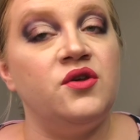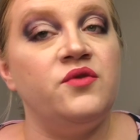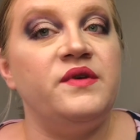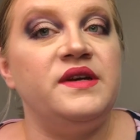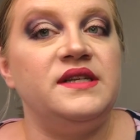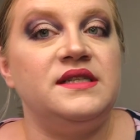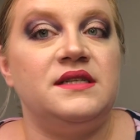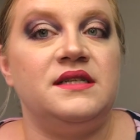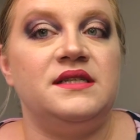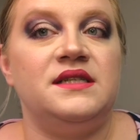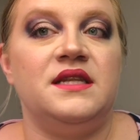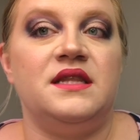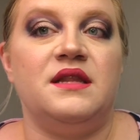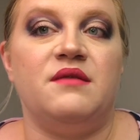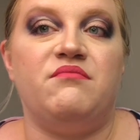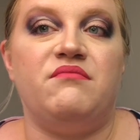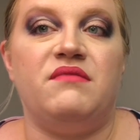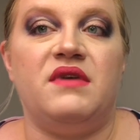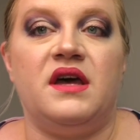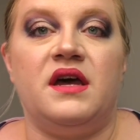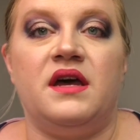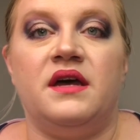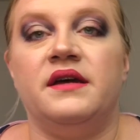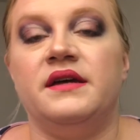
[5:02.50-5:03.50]
only reason it's in the
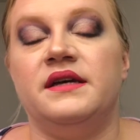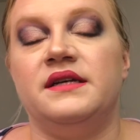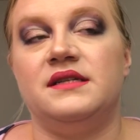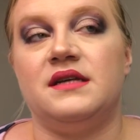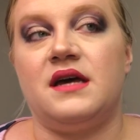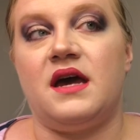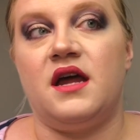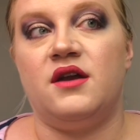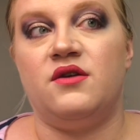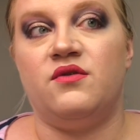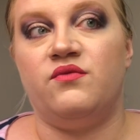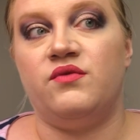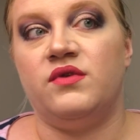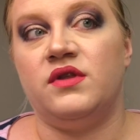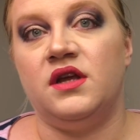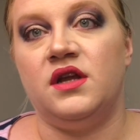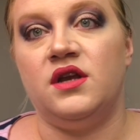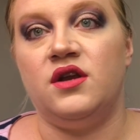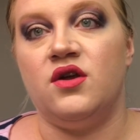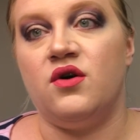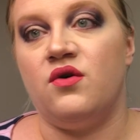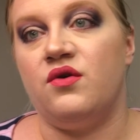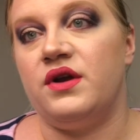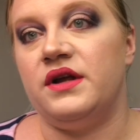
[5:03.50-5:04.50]
matte is I don't really
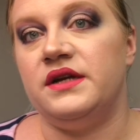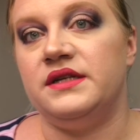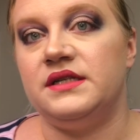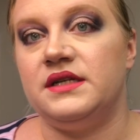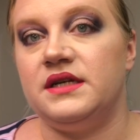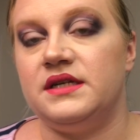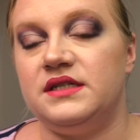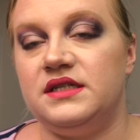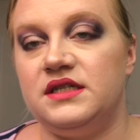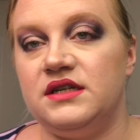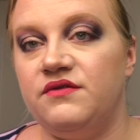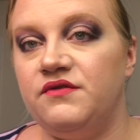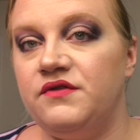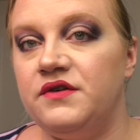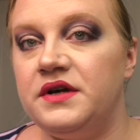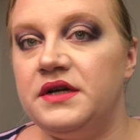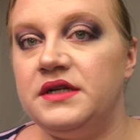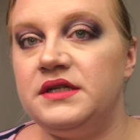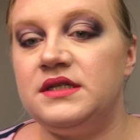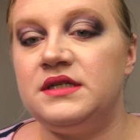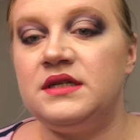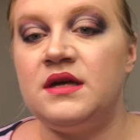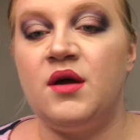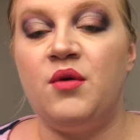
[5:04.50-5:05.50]
notice a
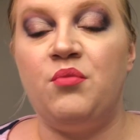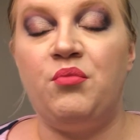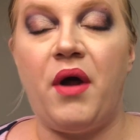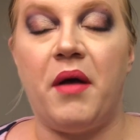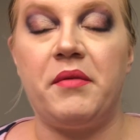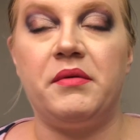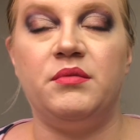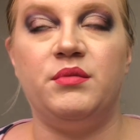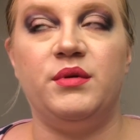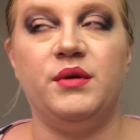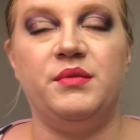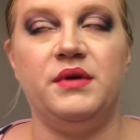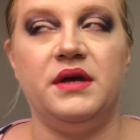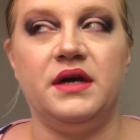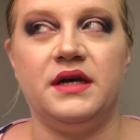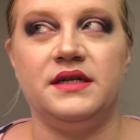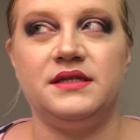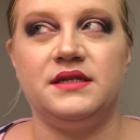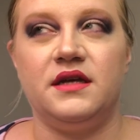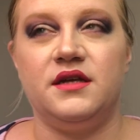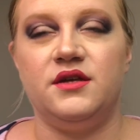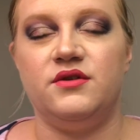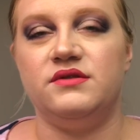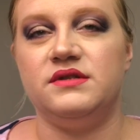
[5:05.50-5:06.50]
difference, probably
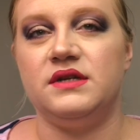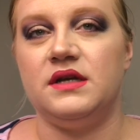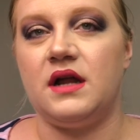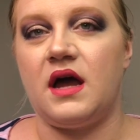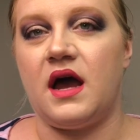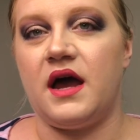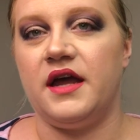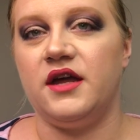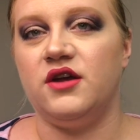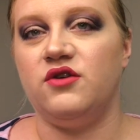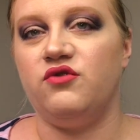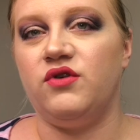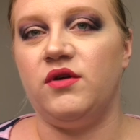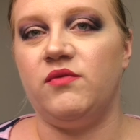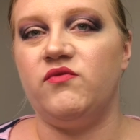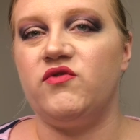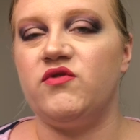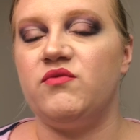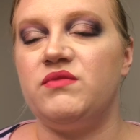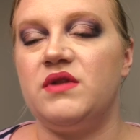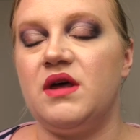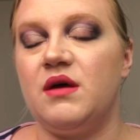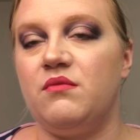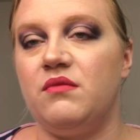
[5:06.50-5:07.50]
because I use an eye cream
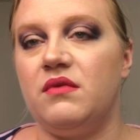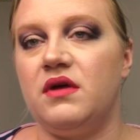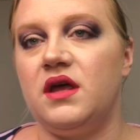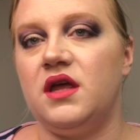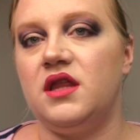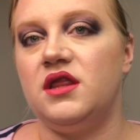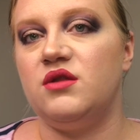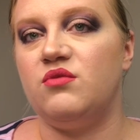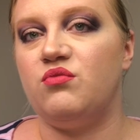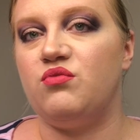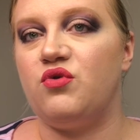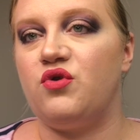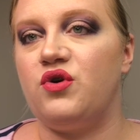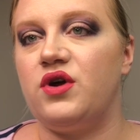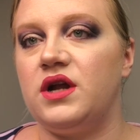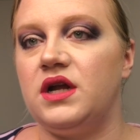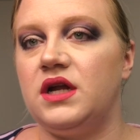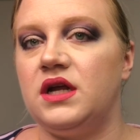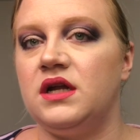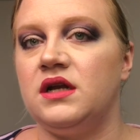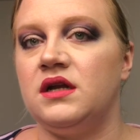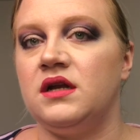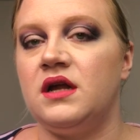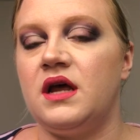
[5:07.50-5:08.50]
from them in the
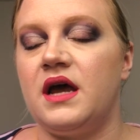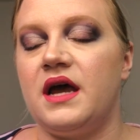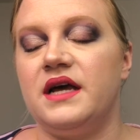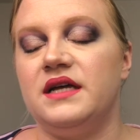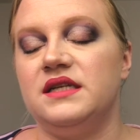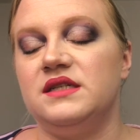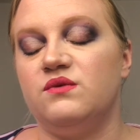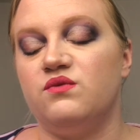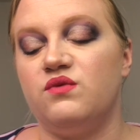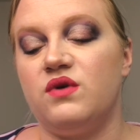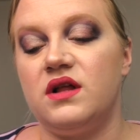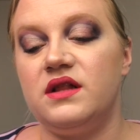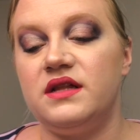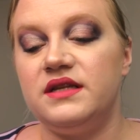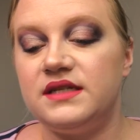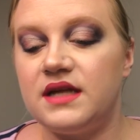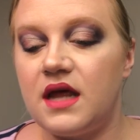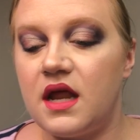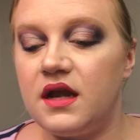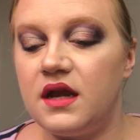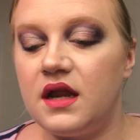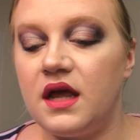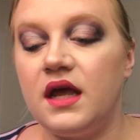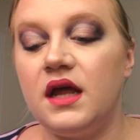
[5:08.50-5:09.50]
morning as well as
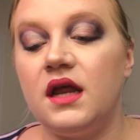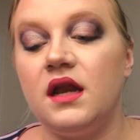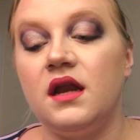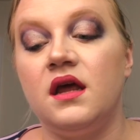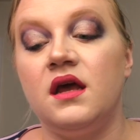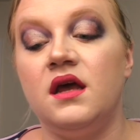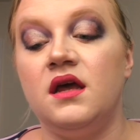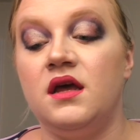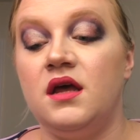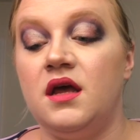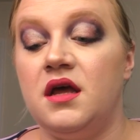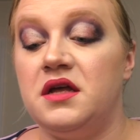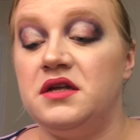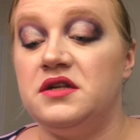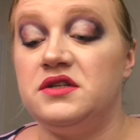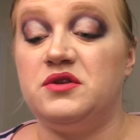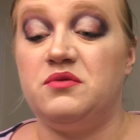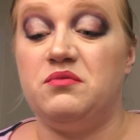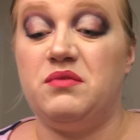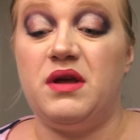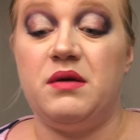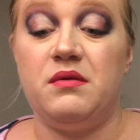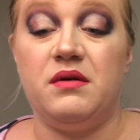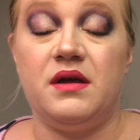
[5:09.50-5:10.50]
at night.
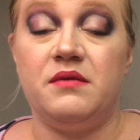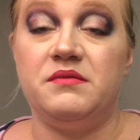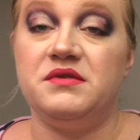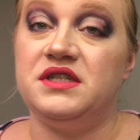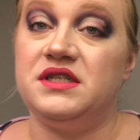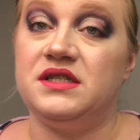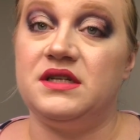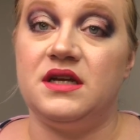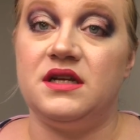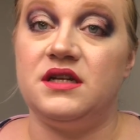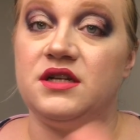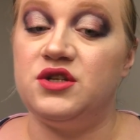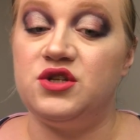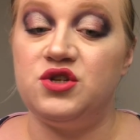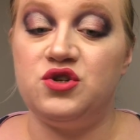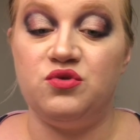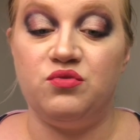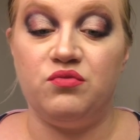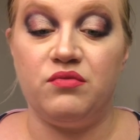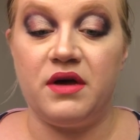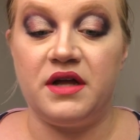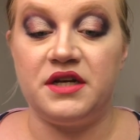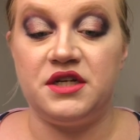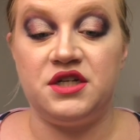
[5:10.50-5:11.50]
So maybe I'm just getting too
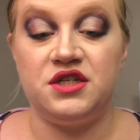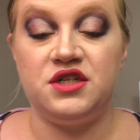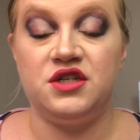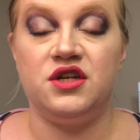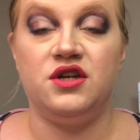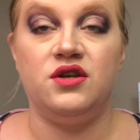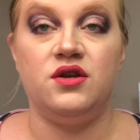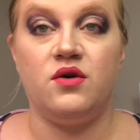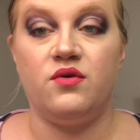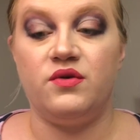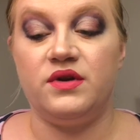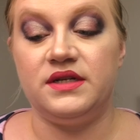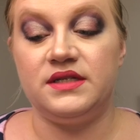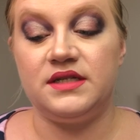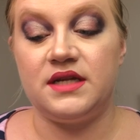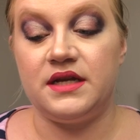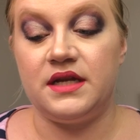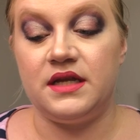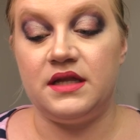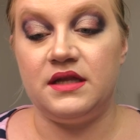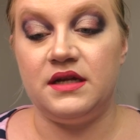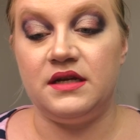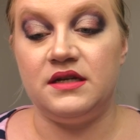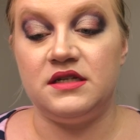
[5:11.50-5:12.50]
much to notice
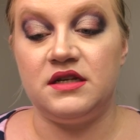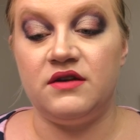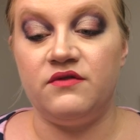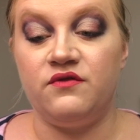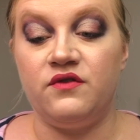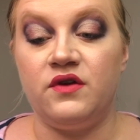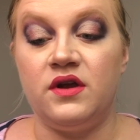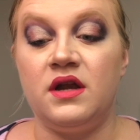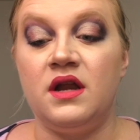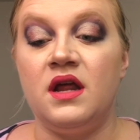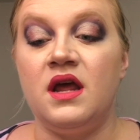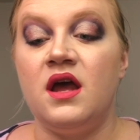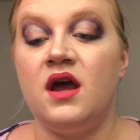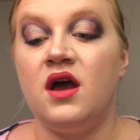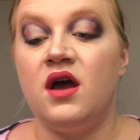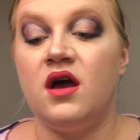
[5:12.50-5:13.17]
anything different.